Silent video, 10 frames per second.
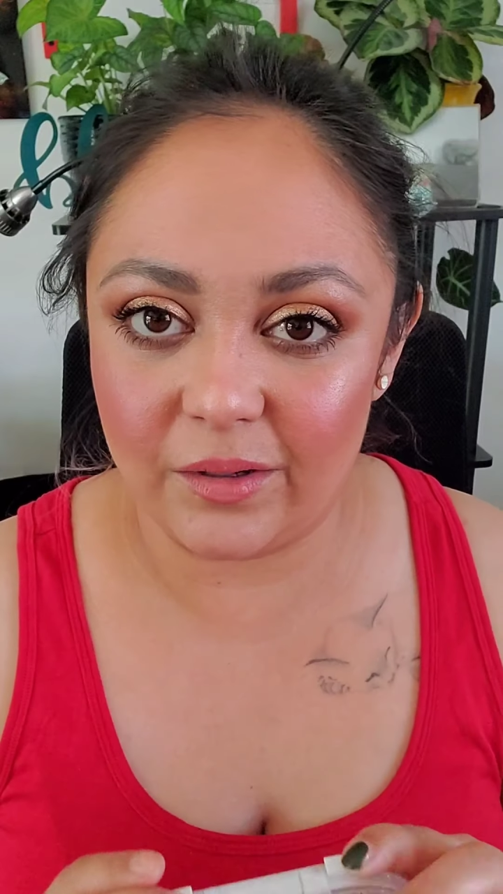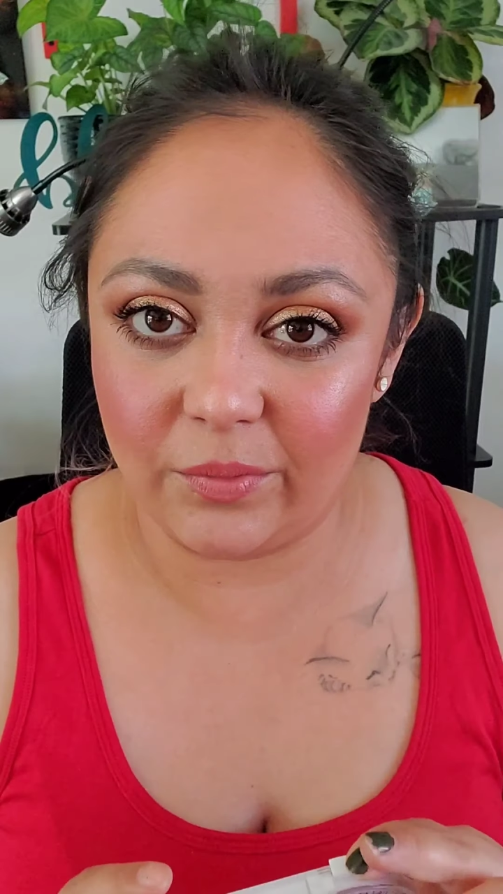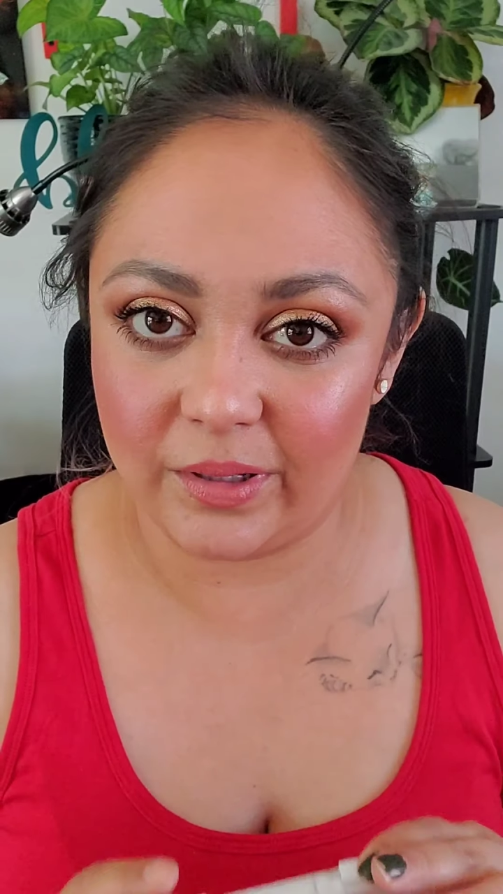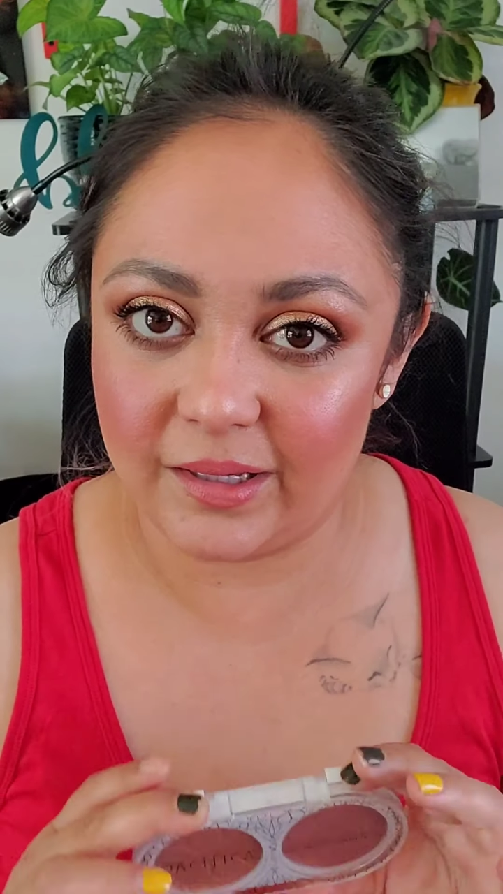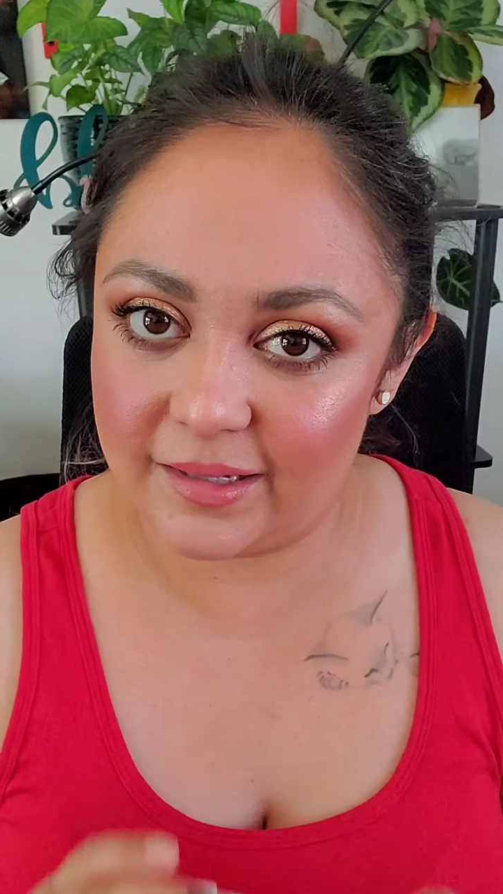
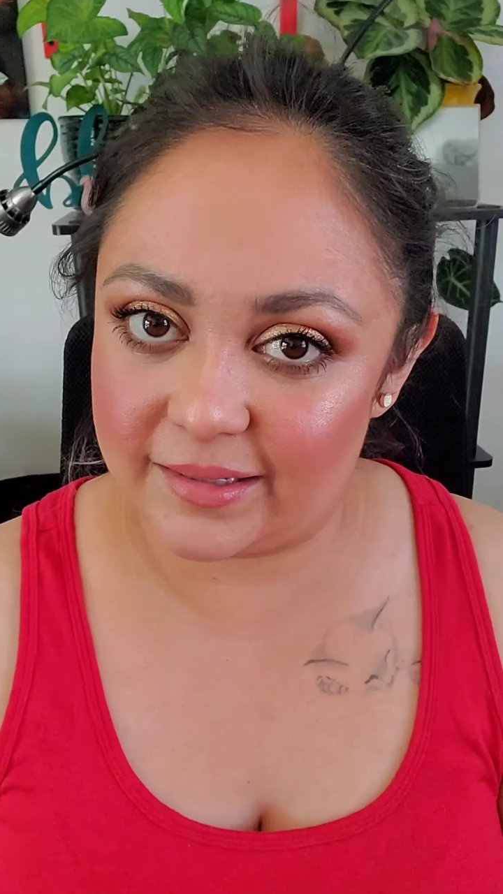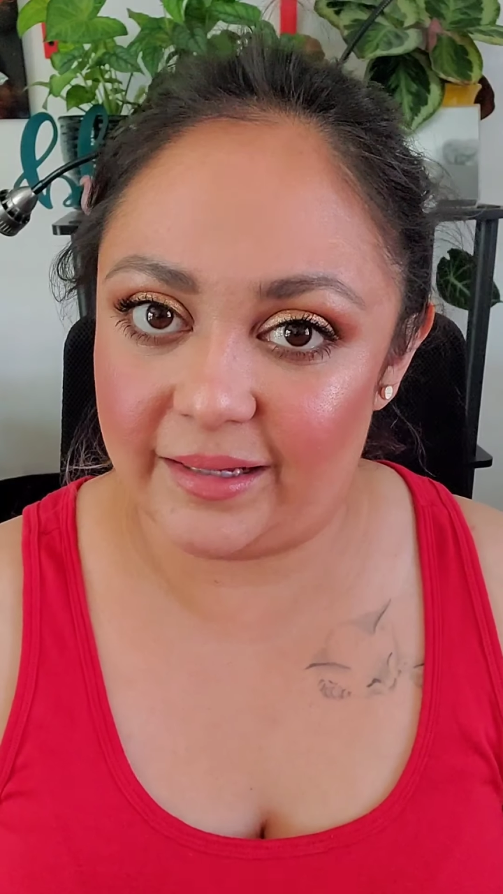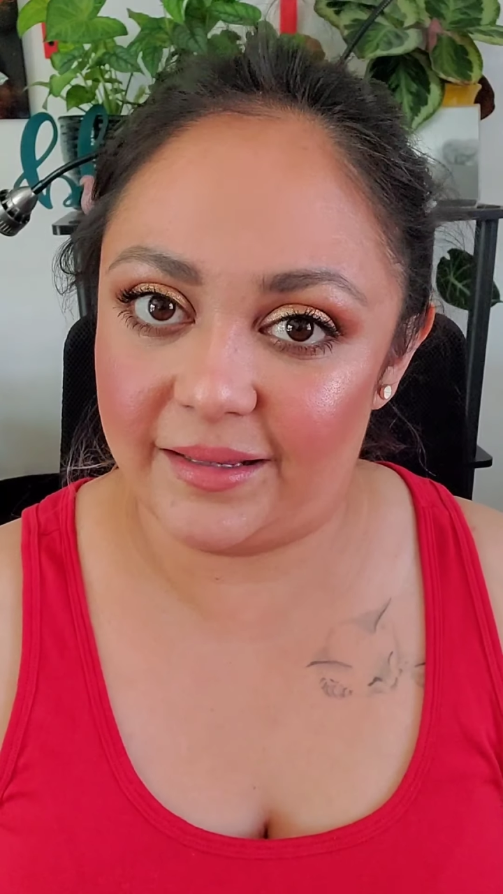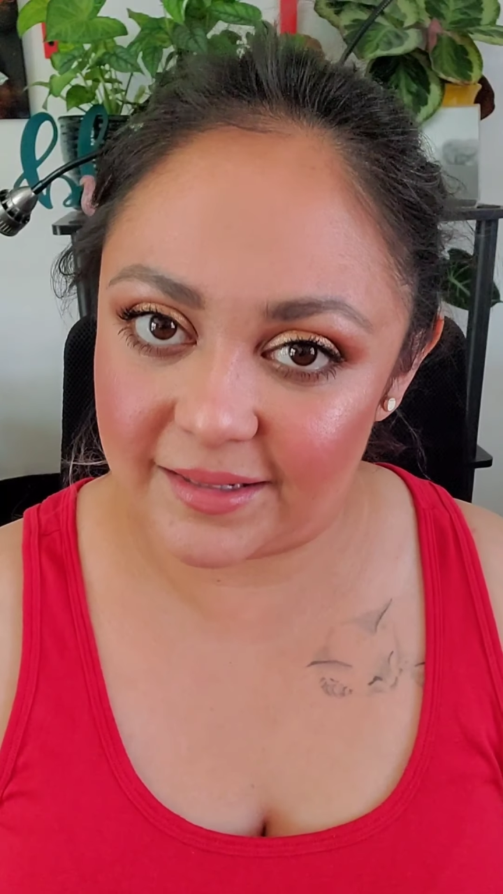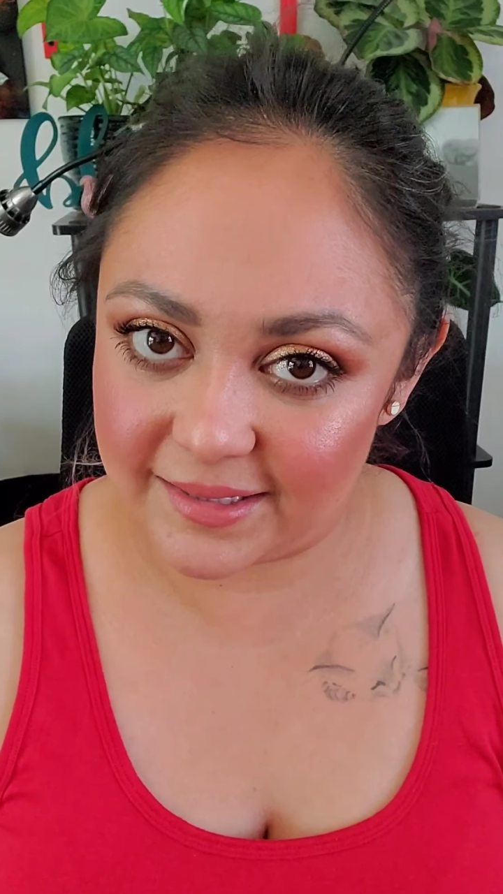really
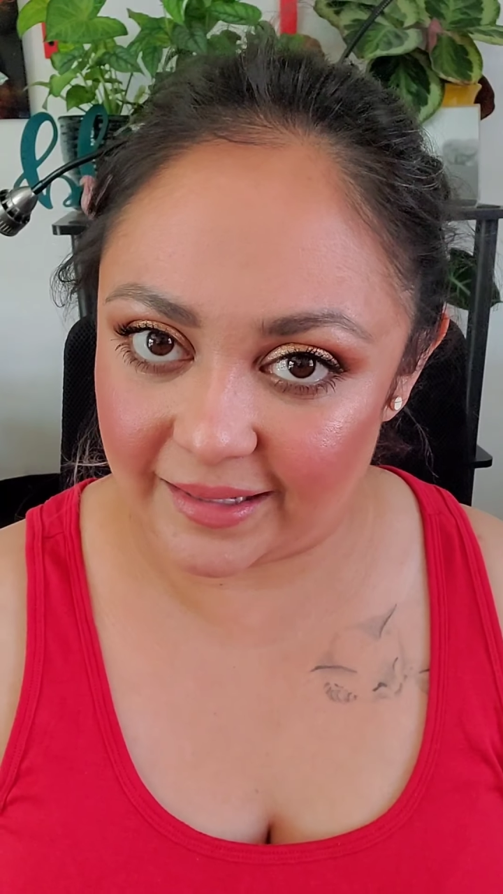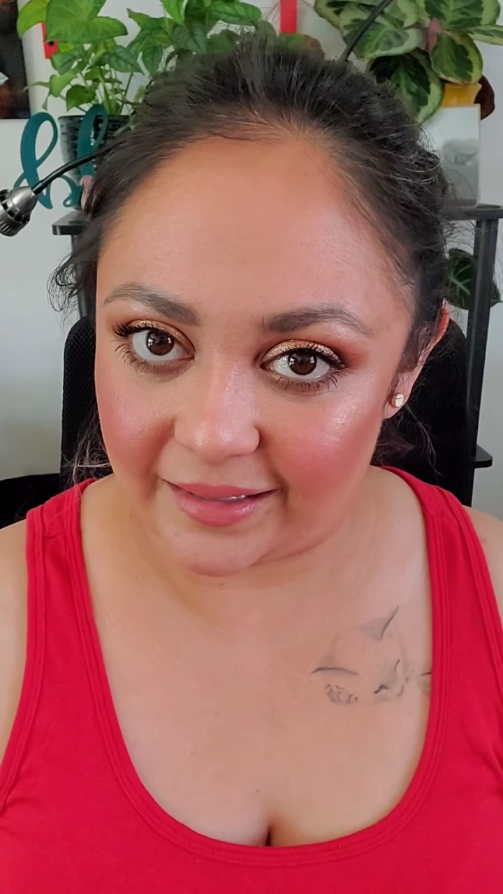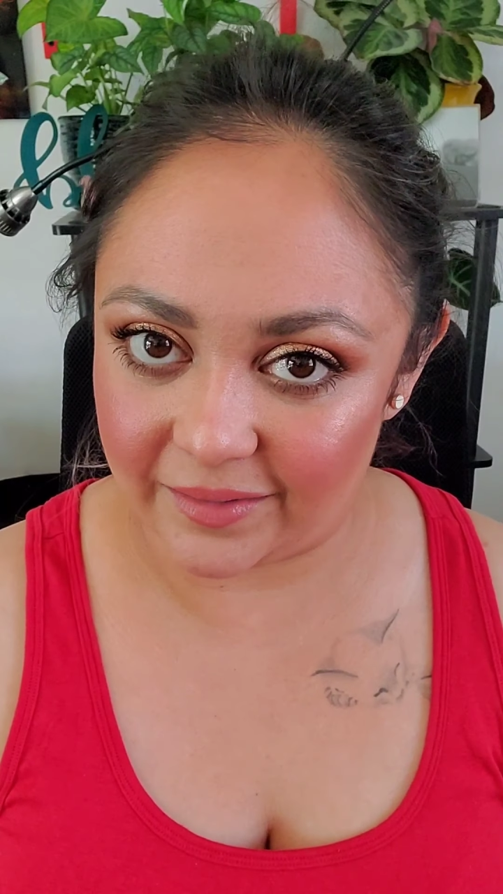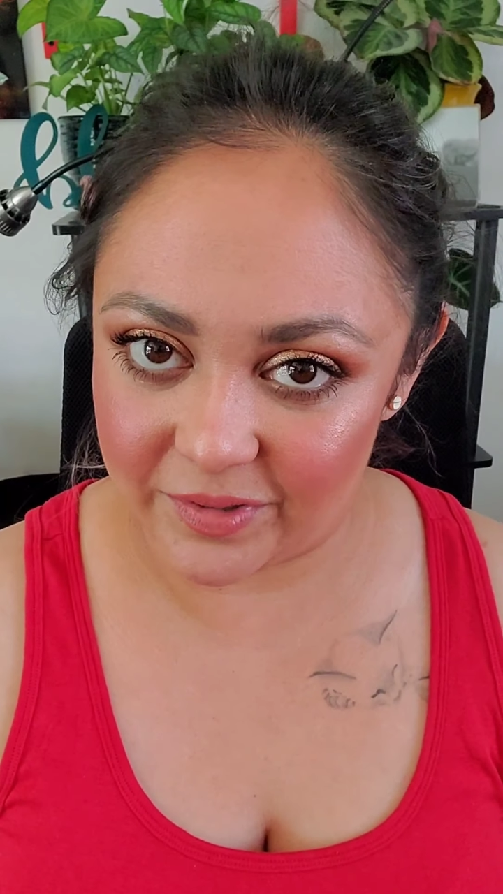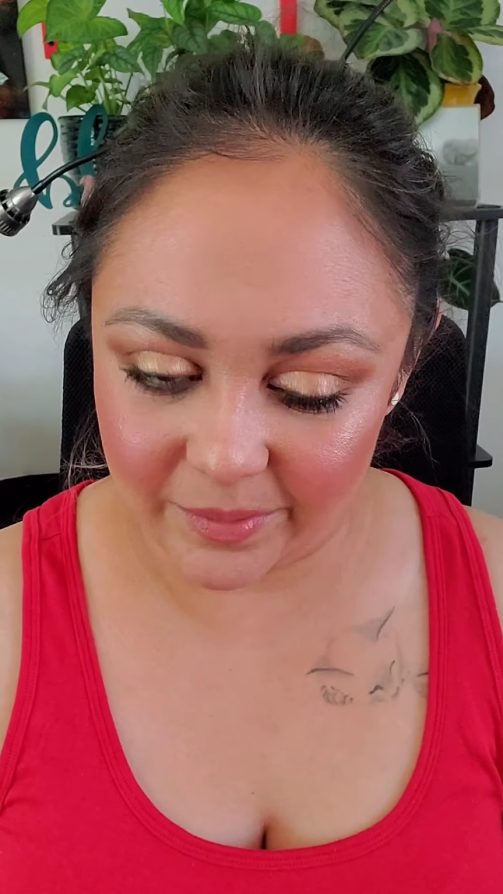dislike the scent
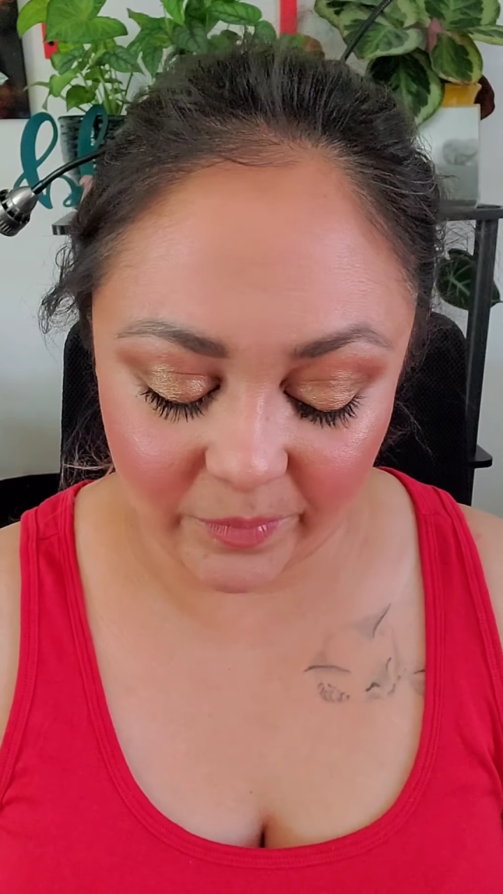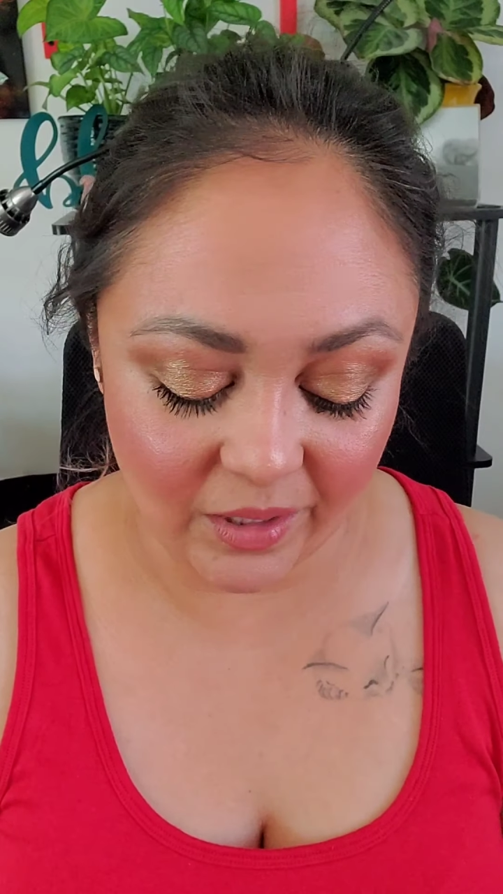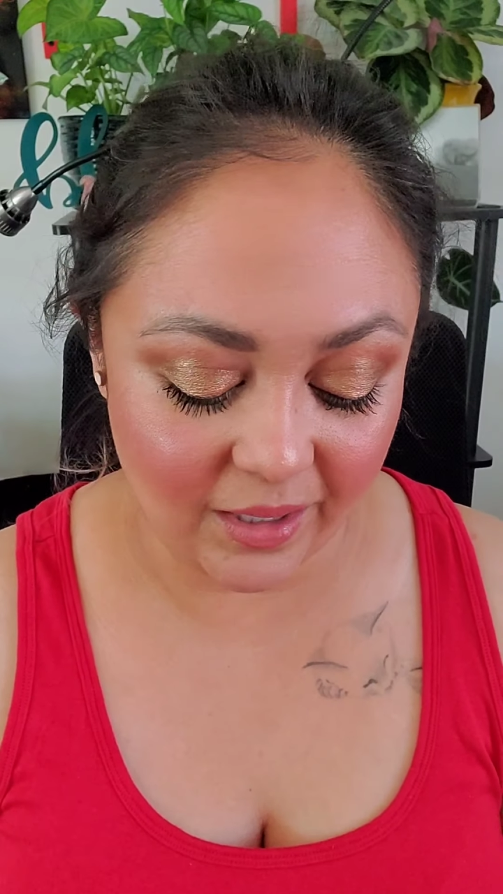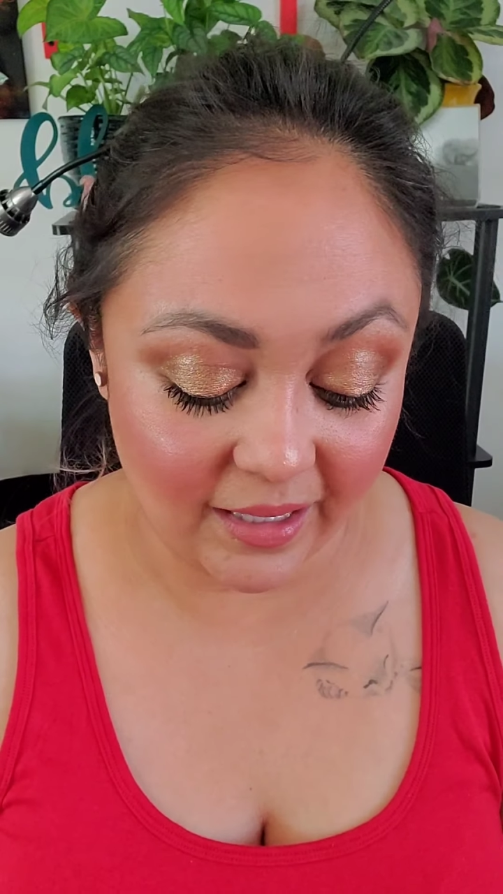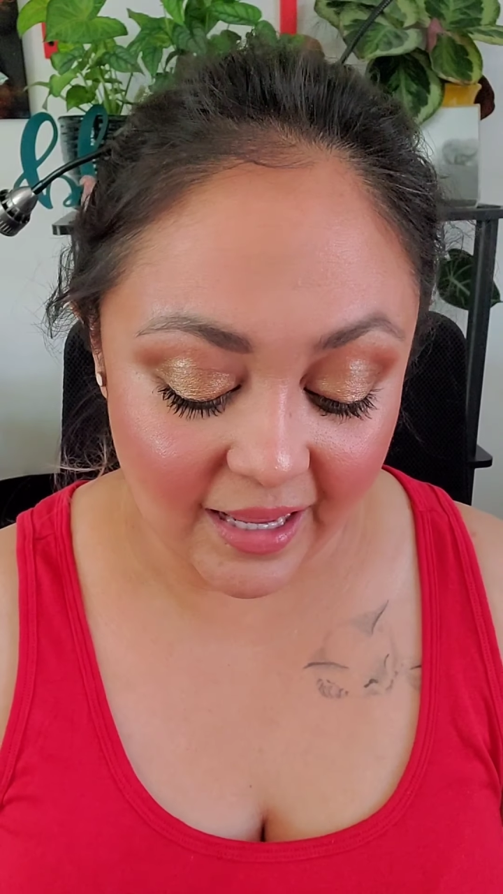of sunblock,